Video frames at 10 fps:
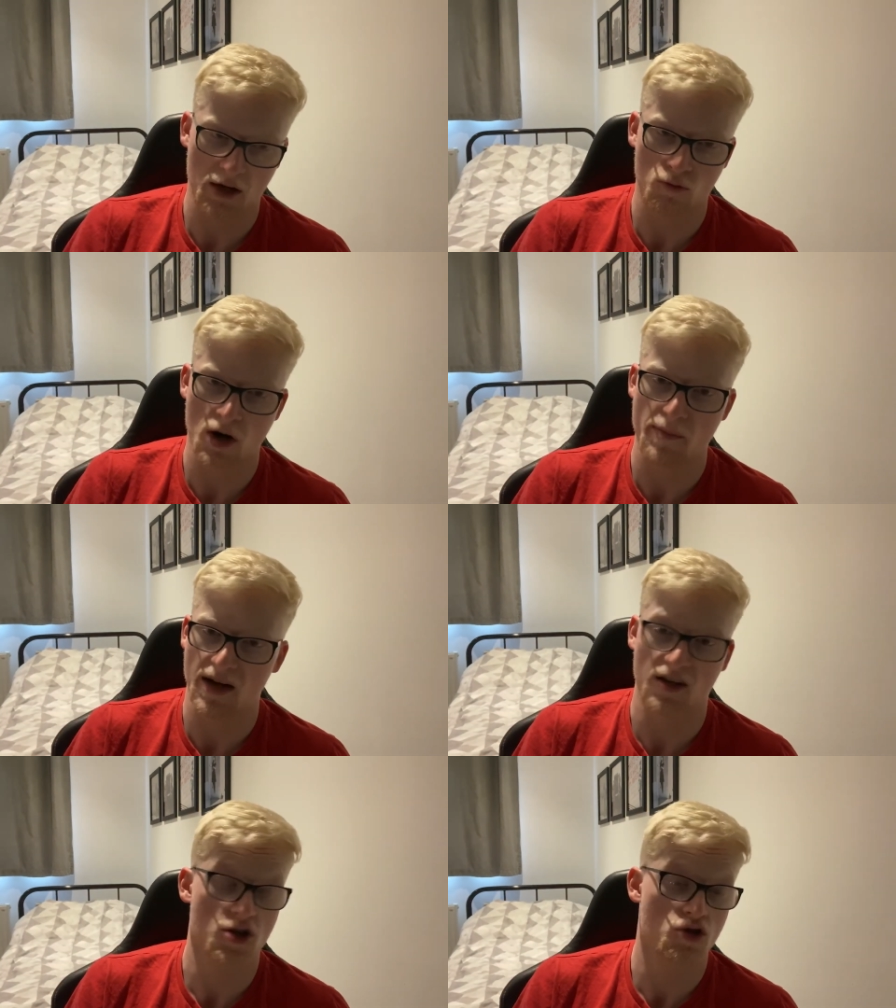a
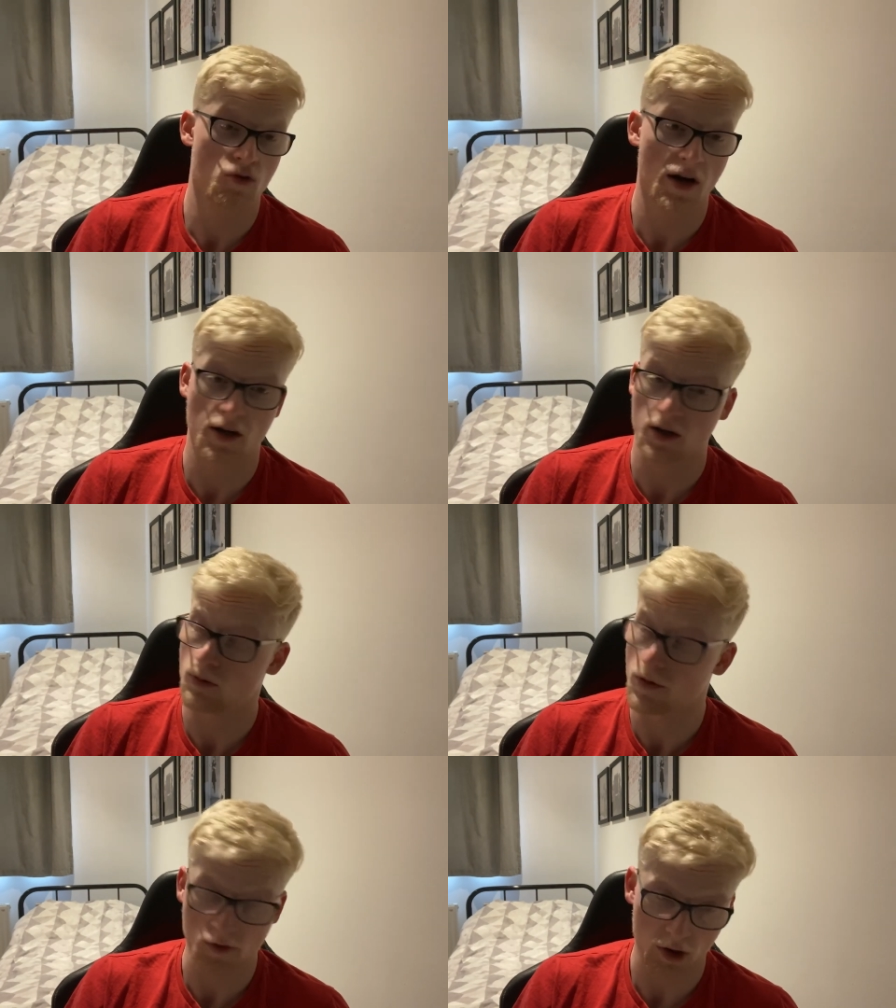right-back and a striker.
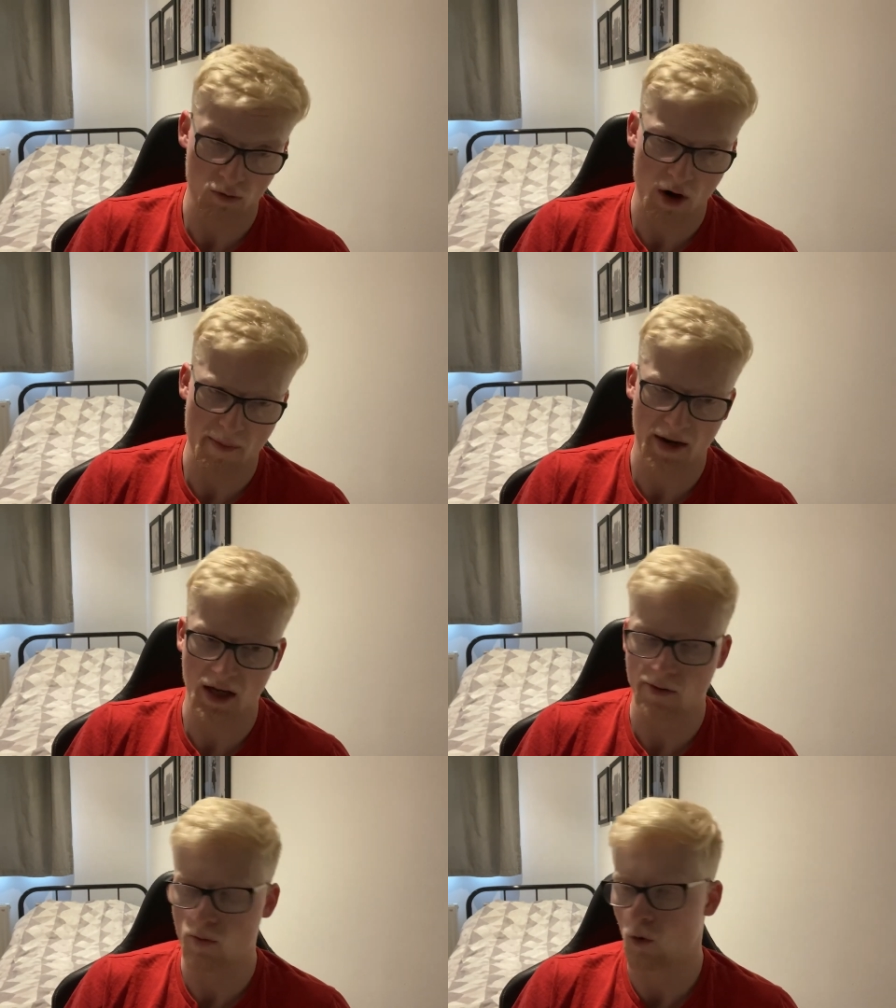We've got the right-back
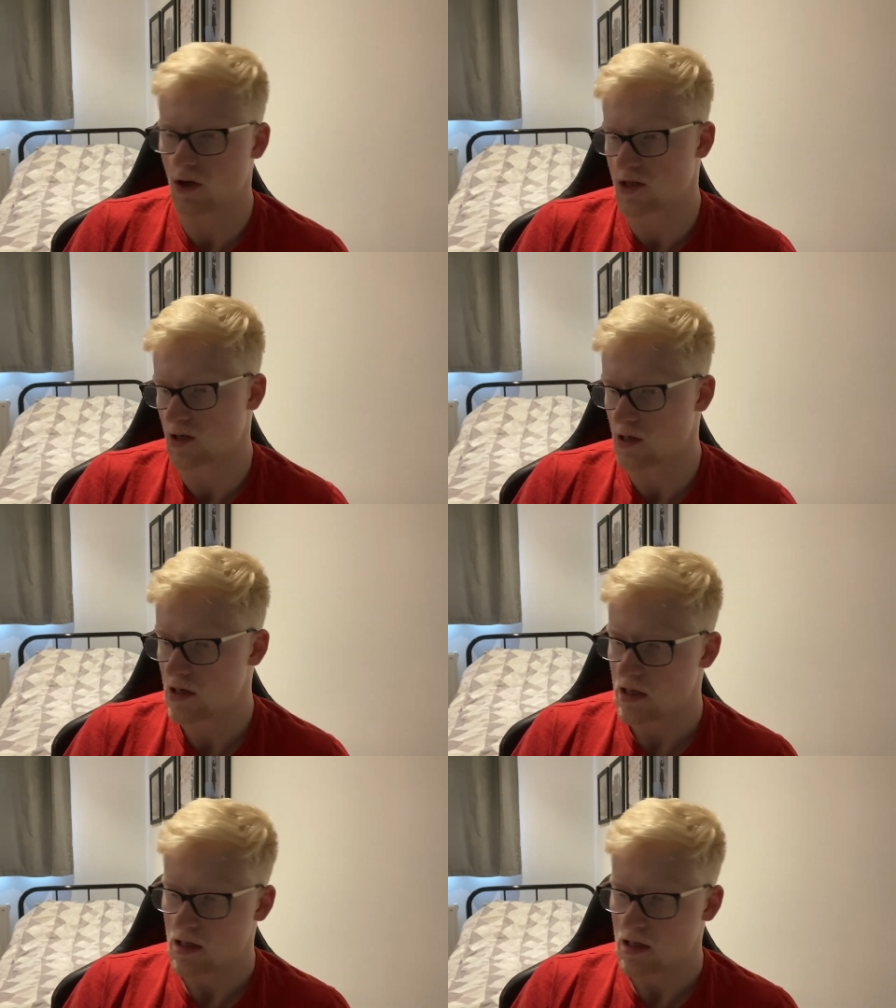now in Watson.